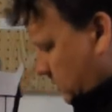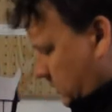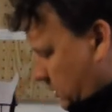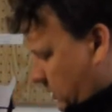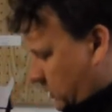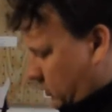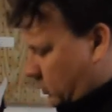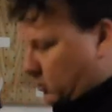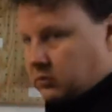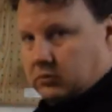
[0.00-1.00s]
And
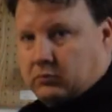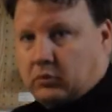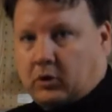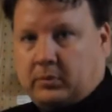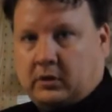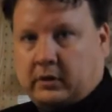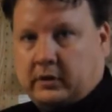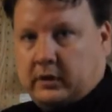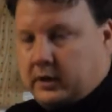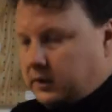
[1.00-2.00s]
your wall plug.
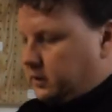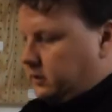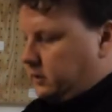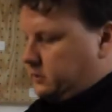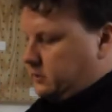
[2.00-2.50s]
It's